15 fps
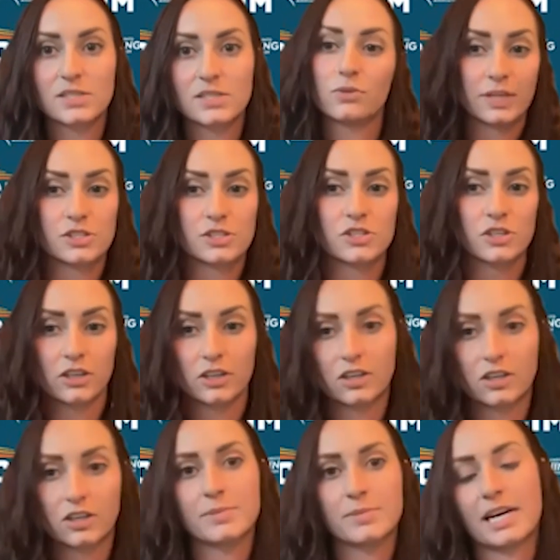the richer
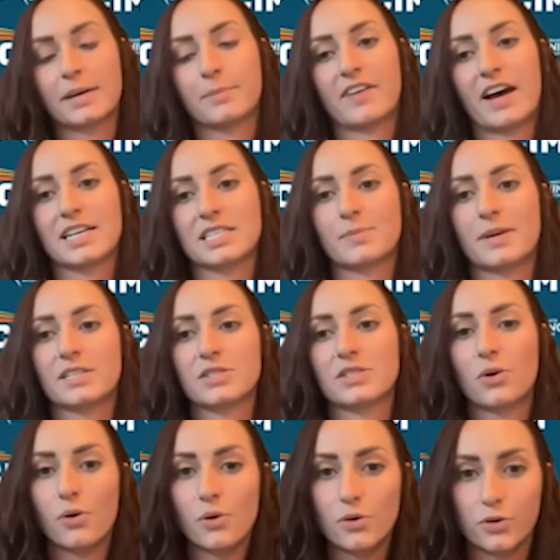carb type of aspects,
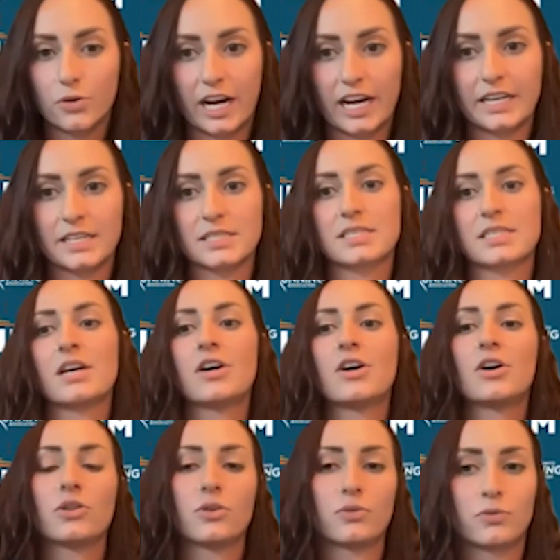the whole grains,
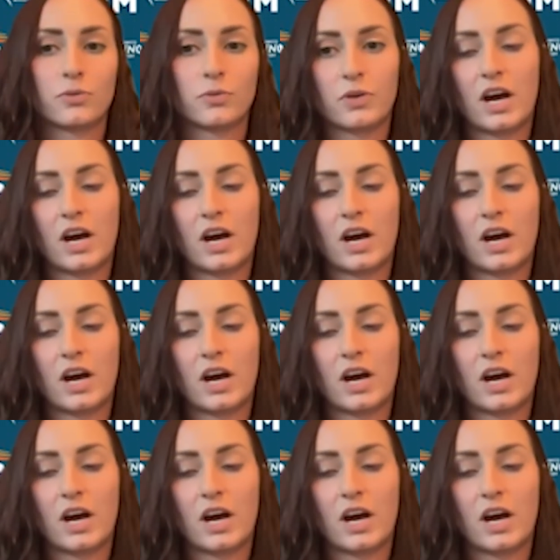the